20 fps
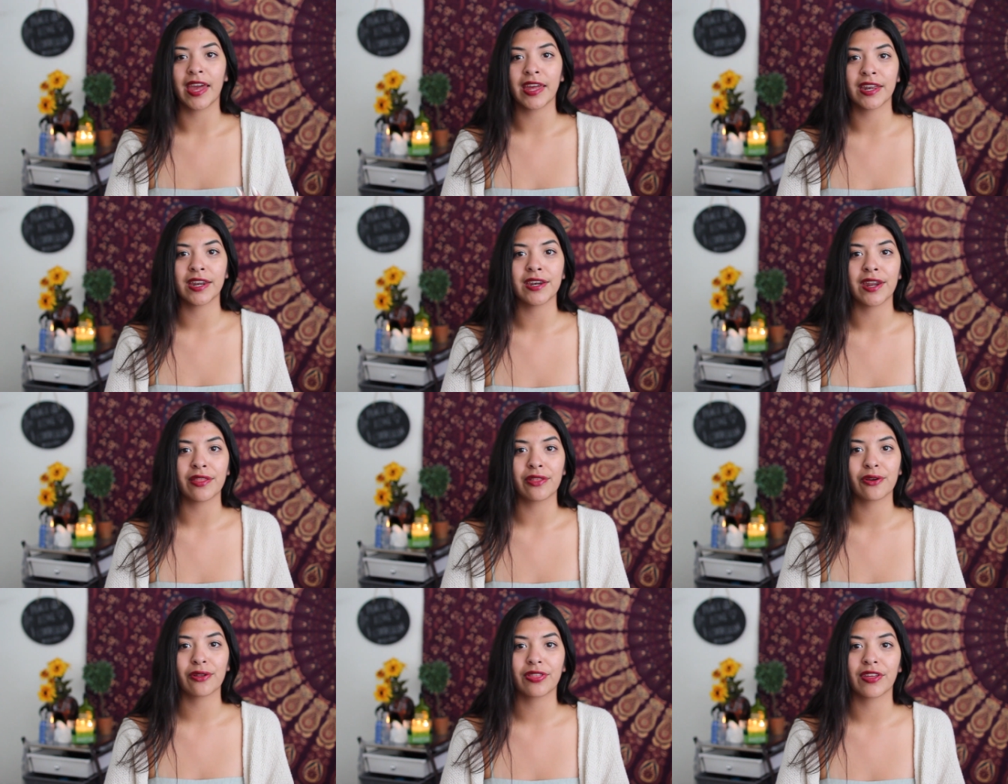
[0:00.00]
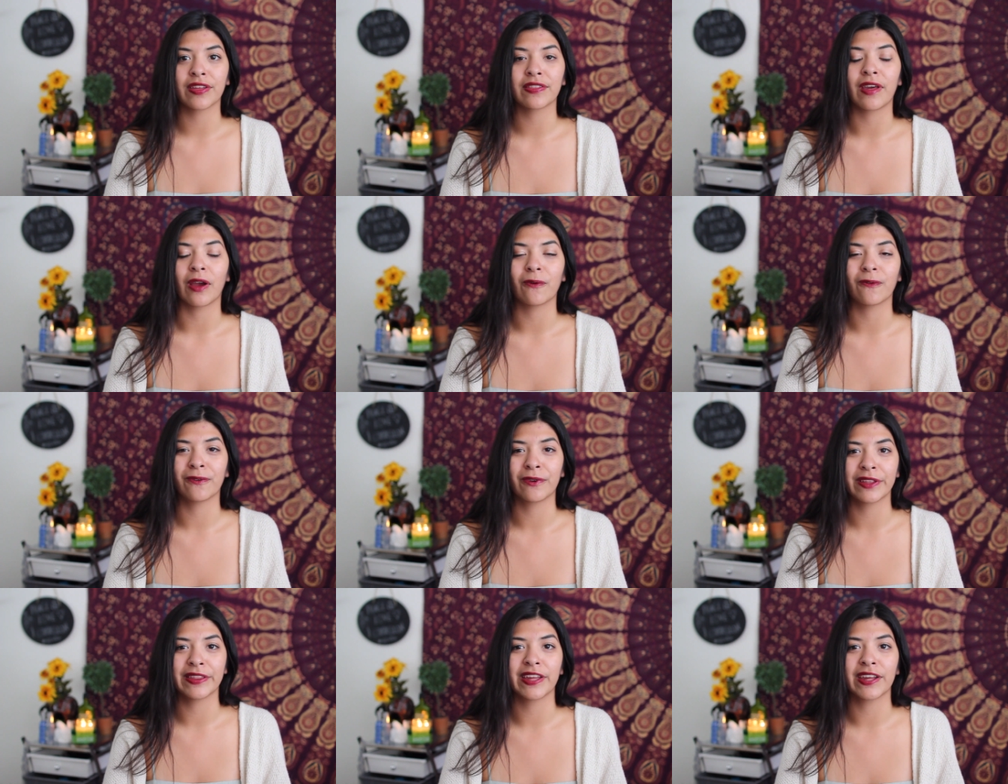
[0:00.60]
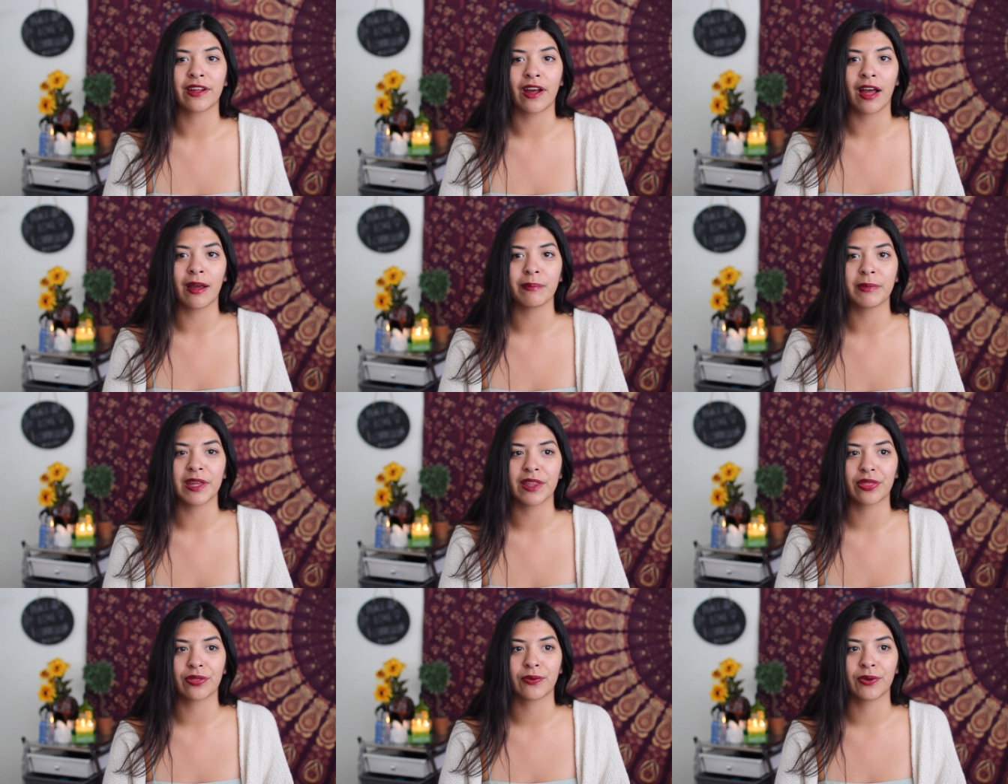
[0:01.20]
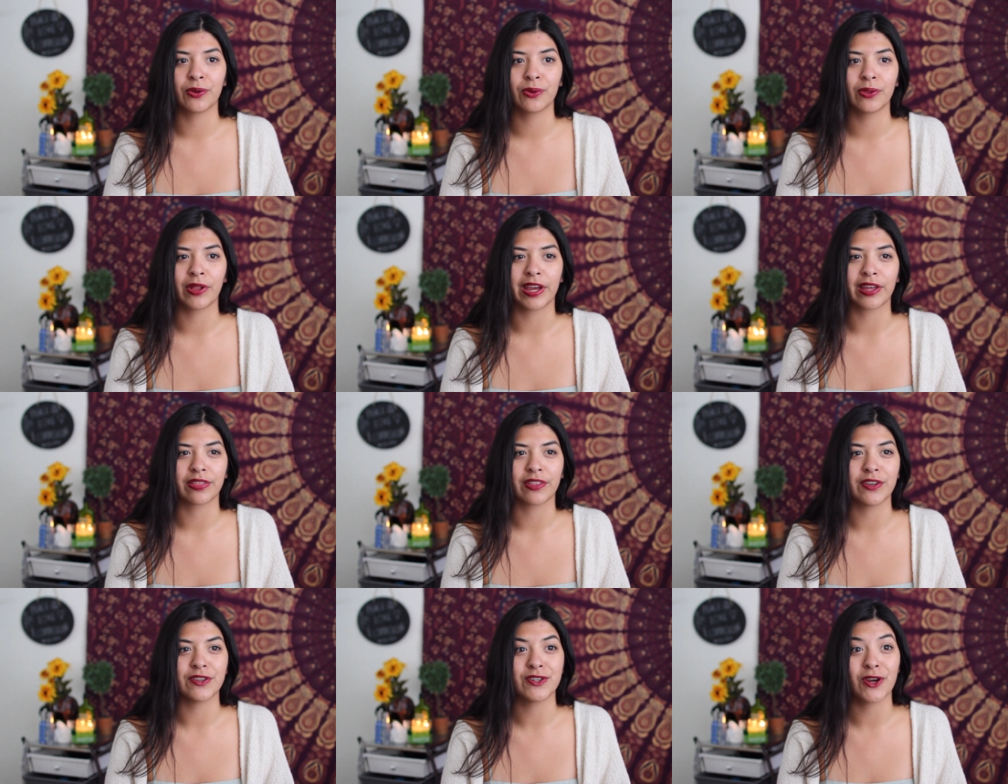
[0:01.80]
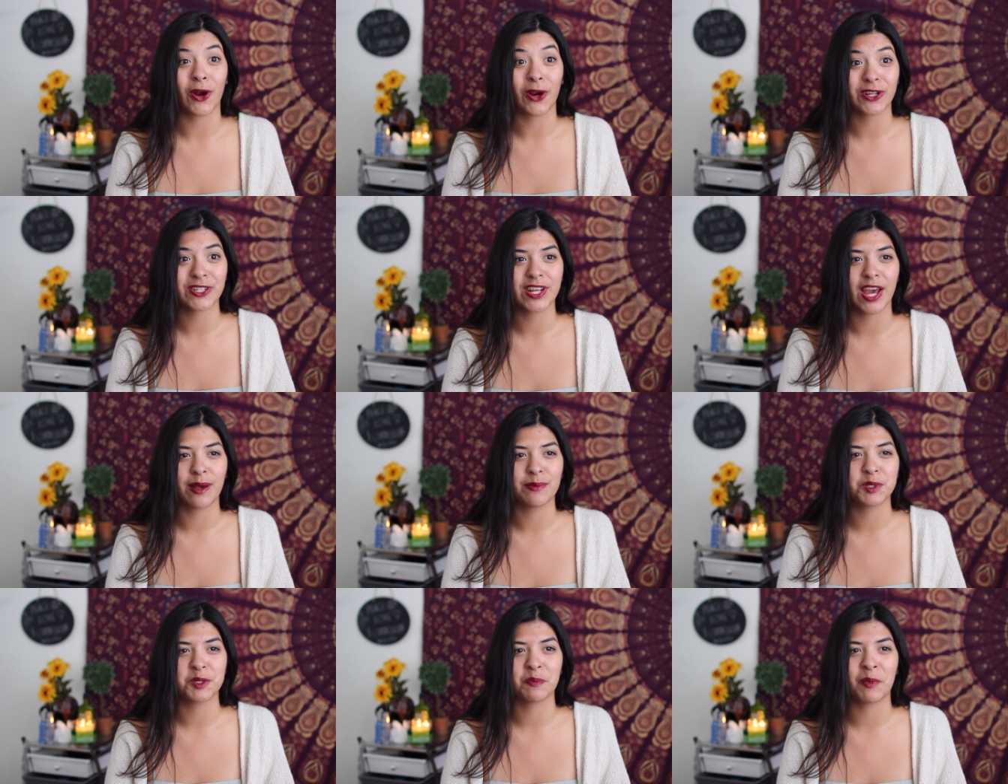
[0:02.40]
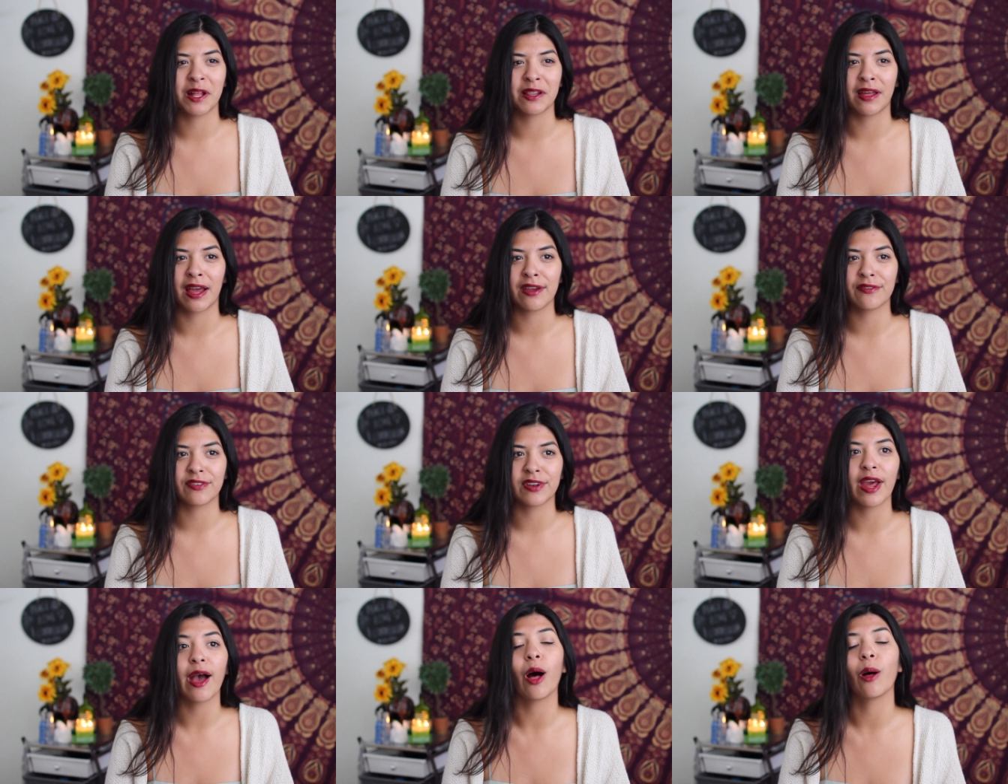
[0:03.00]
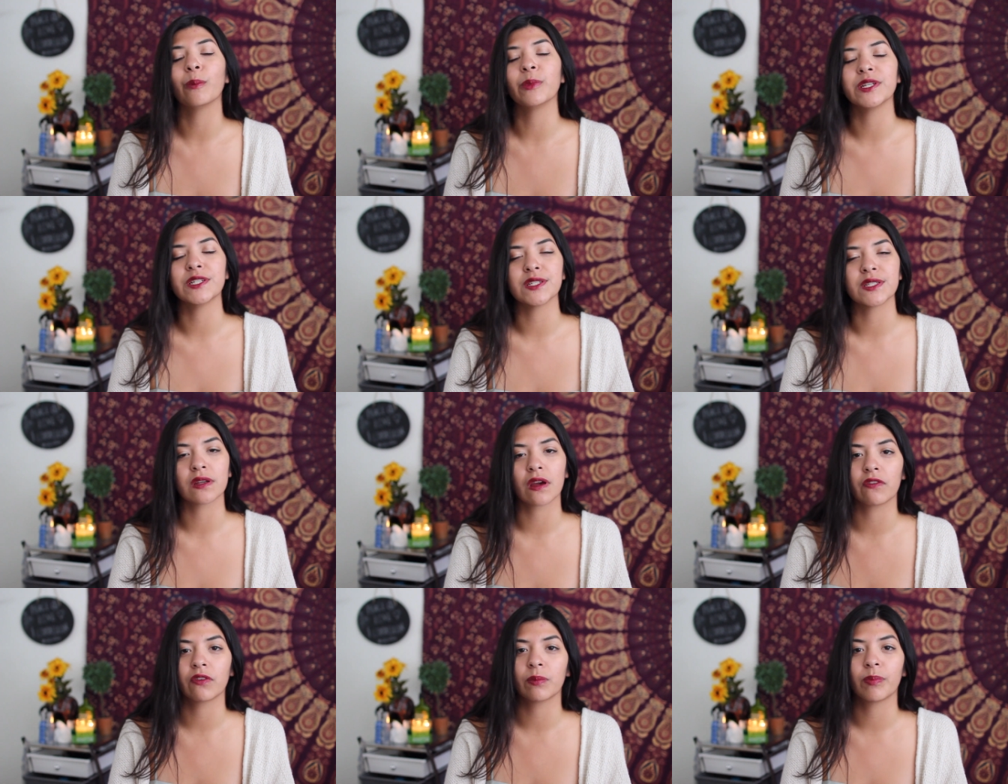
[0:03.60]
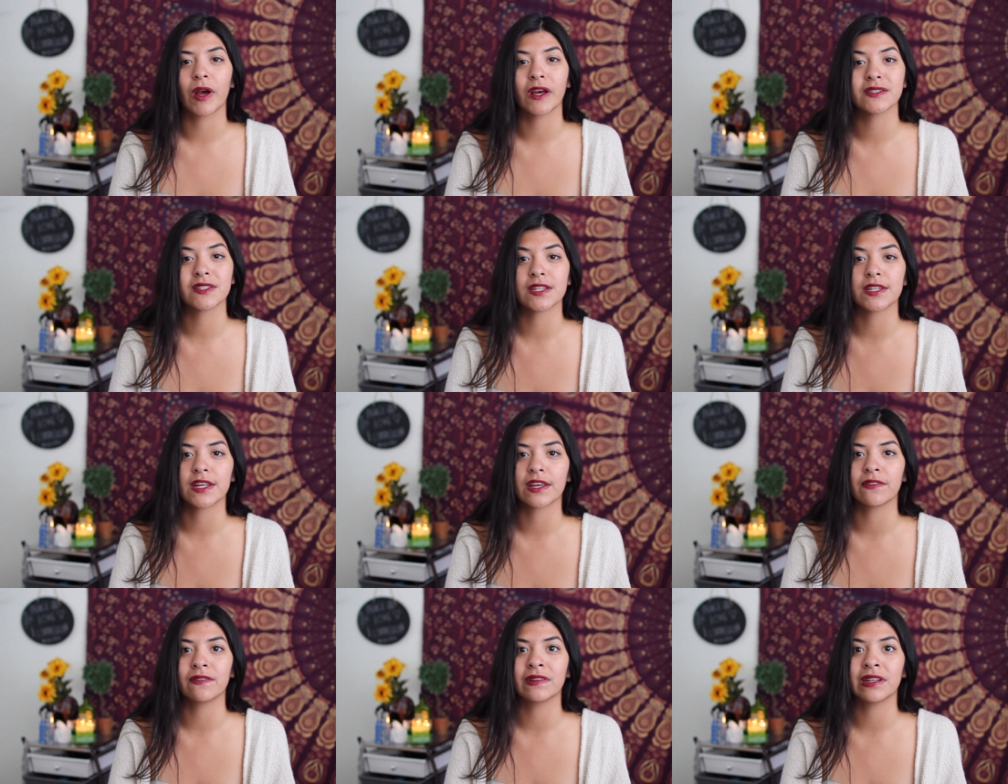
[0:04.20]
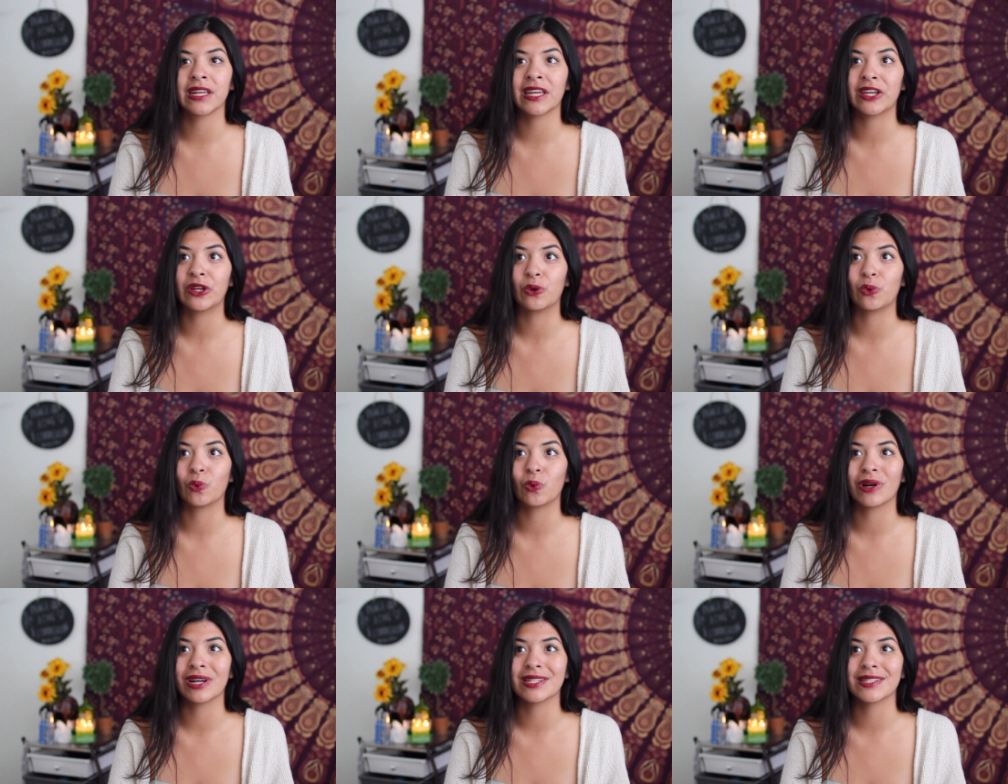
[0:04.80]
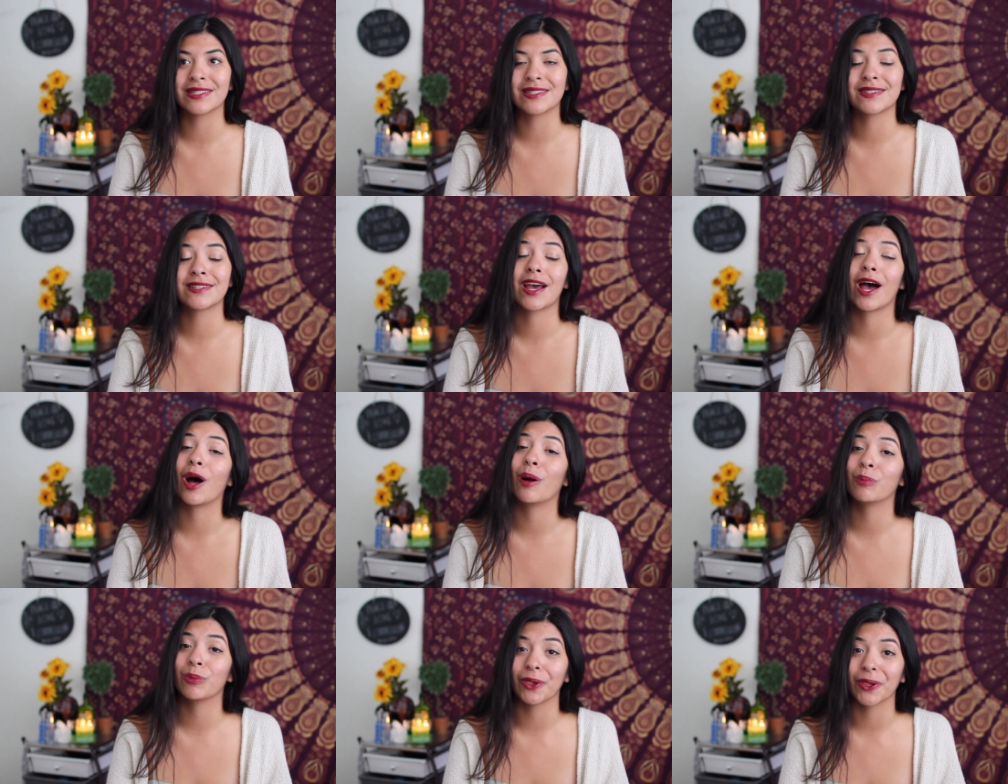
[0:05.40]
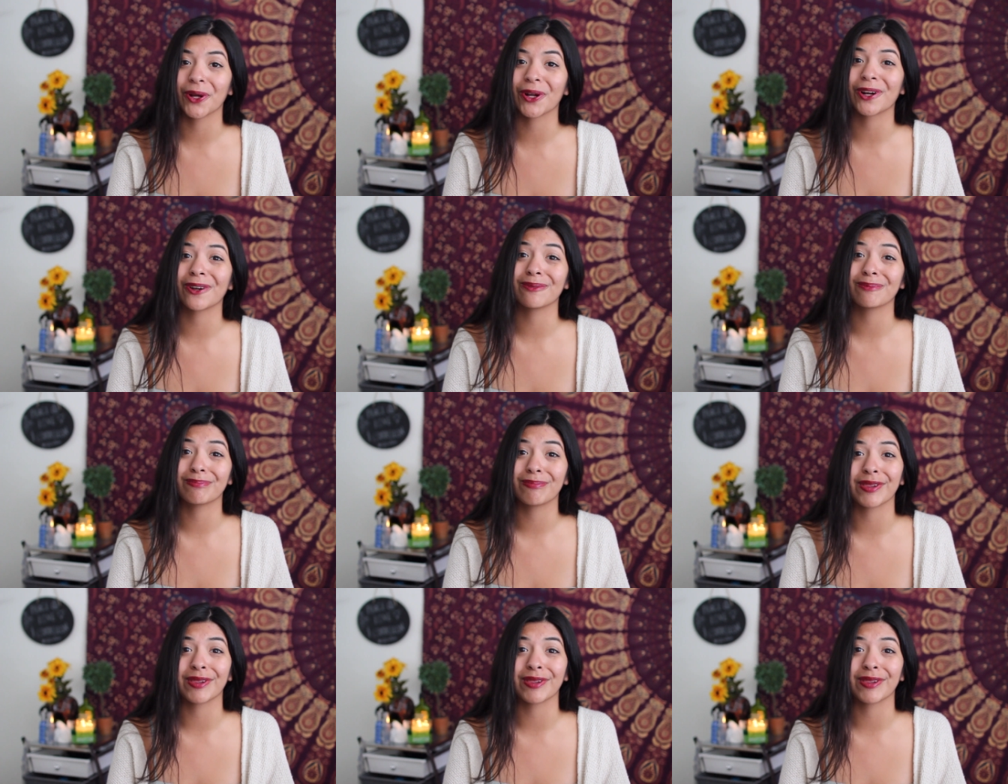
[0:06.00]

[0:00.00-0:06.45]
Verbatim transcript: And another thing that really got me through like the dark times of my life and helped me discover positivity was Tumblr,